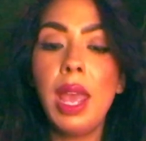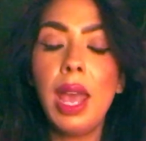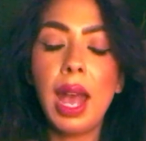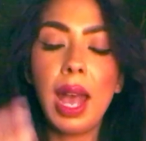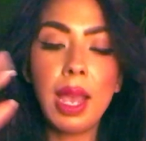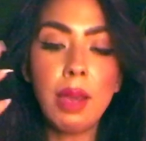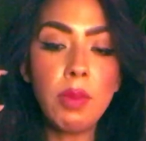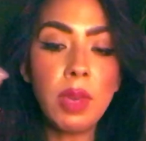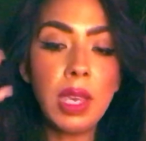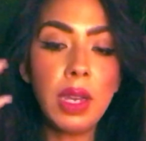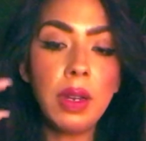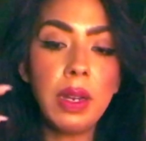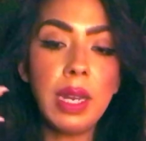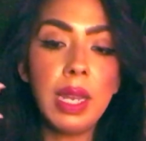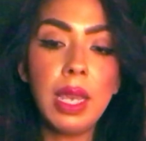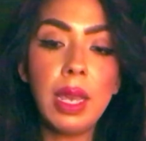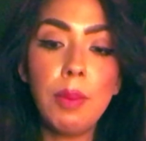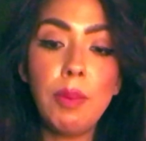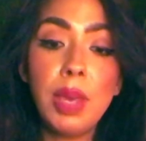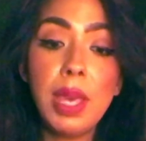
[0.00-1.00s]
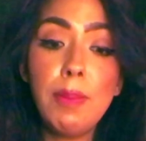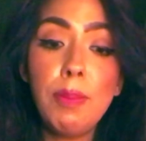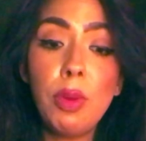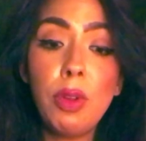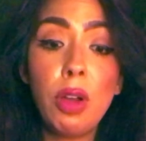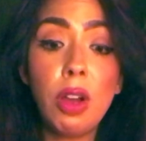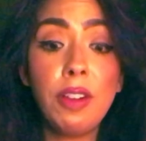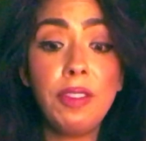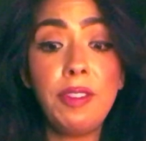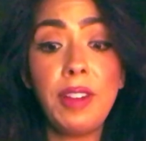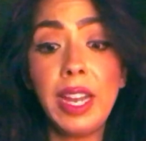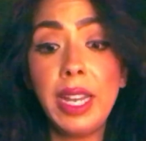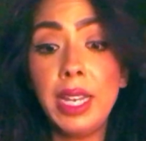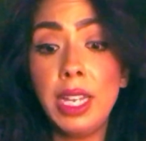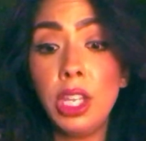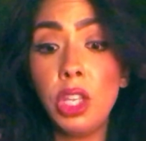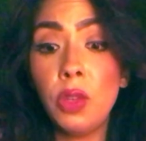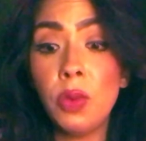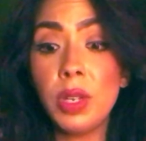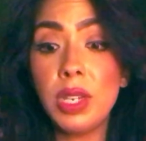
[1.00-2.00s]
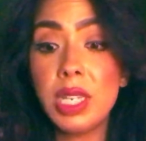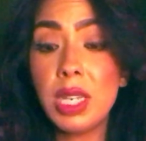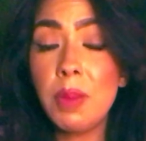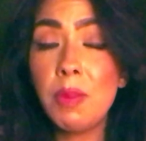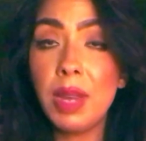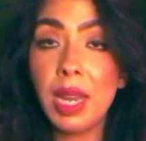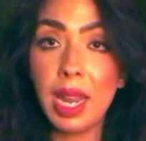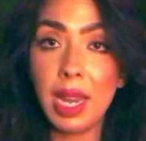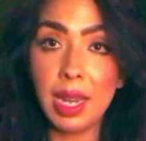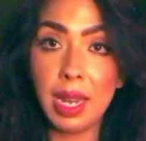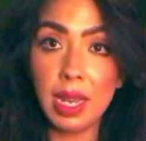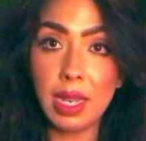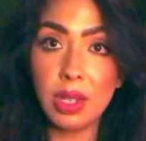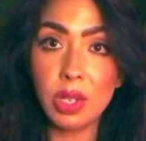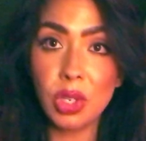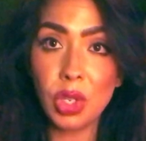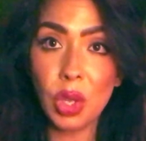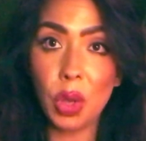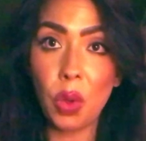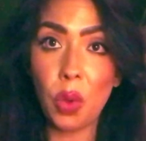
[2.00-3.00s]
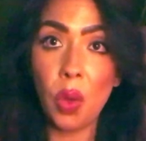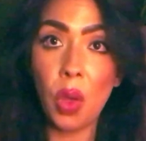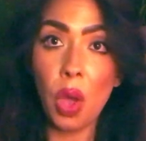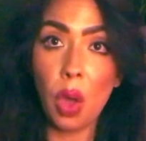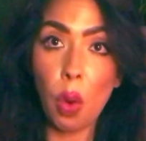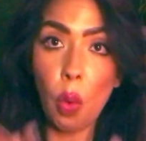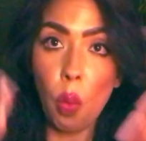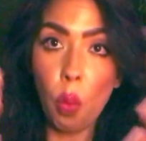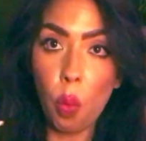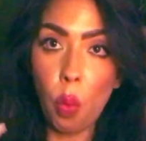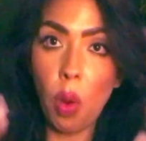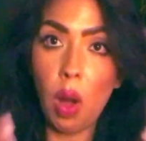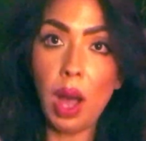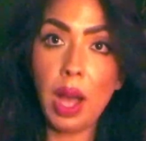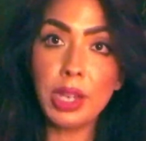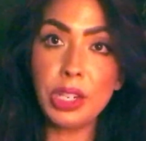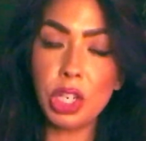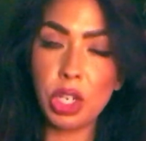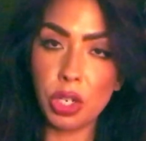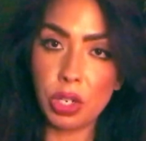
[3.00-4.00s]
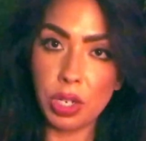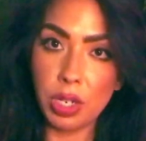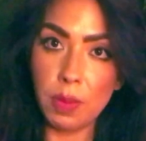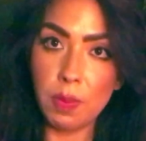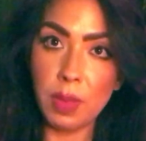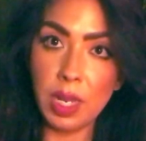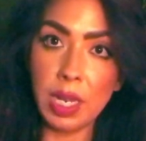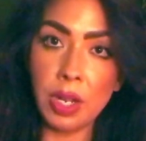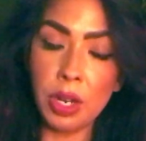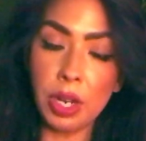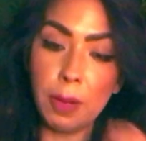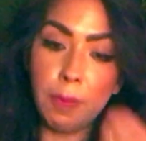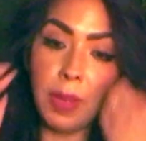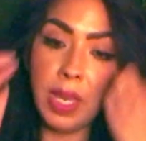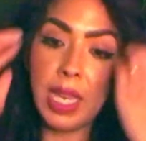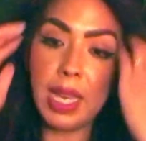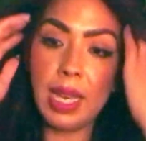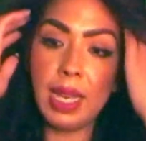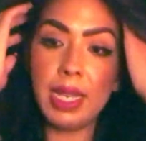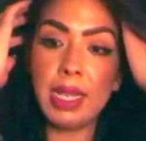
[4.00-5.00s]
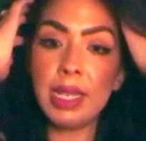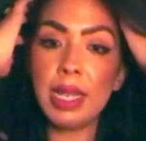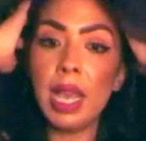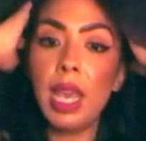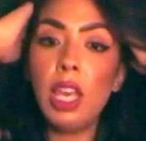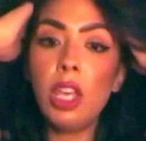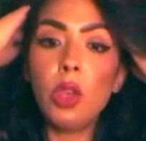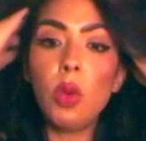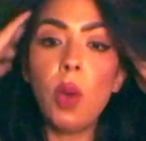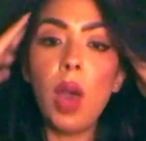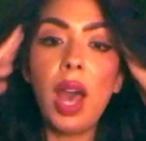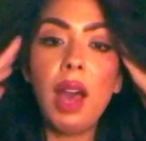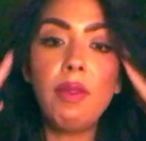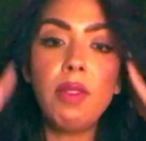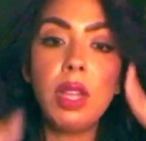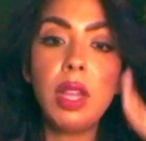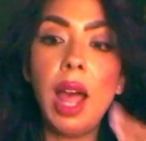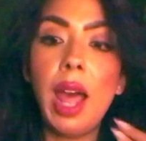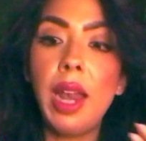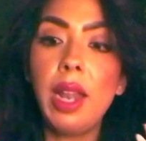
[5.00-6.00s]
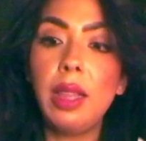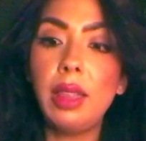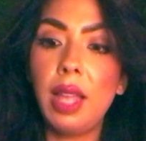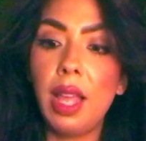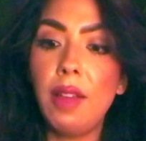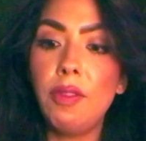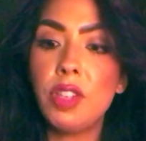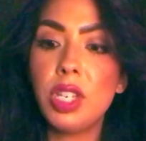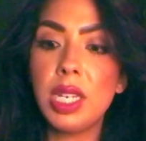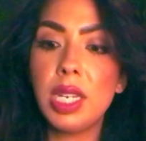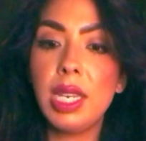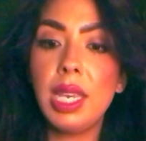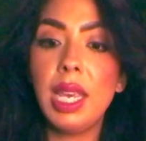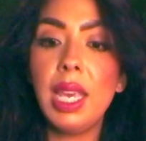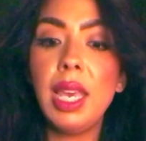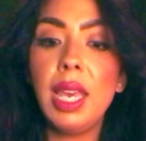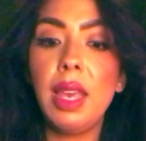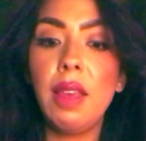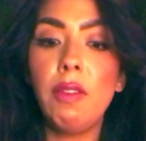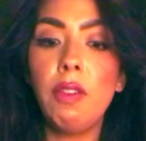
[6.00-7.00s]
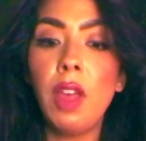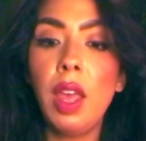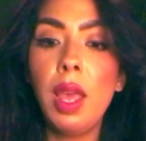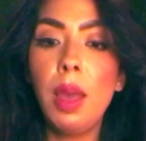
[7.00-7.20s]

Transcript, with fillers: I'm hearing people are finding you intimidating. So watch your demeanor because you have a lot of love to give.